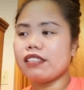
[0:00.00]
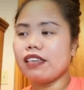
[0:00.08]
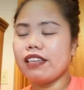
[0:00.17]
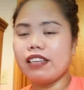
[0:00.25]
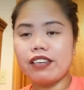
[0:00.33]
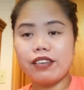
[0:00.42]

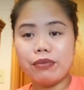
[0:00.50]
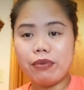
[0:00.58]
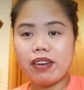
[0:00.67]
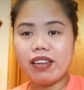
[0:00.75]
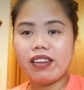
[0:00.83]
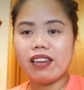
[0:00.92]
another
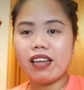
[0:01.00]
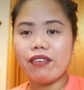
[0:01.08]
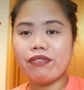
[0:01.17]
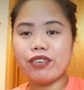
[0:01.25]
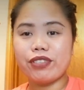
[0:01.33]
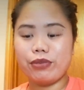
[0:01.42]
one
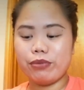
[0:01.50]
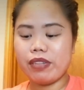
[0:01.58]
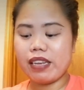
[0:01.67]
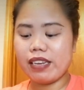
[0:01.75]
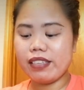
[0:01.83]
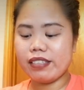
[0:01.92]
after 2
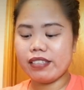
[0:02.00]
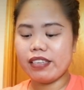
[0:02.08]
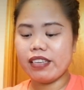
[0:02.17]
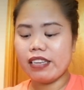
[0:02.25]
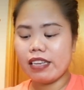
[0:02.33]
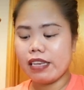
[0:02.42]
days,
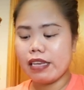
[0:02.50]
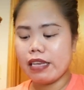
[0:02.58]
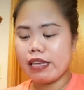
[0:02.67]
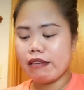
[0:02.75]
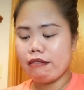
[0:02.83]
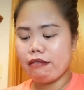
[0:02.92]

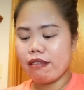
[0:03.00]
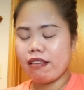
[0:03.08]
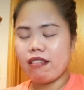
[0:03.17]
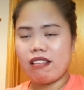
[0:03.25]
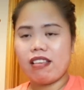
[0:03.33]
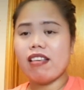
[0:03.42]

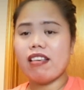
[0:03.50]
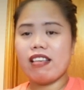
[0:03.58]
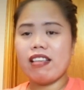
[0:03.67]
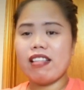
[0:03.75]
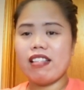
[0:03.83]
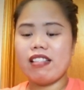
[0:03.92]

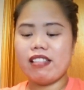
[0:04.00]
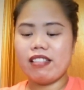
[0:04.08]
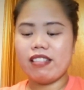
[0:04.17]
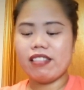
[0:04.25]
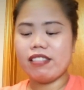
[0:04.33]
and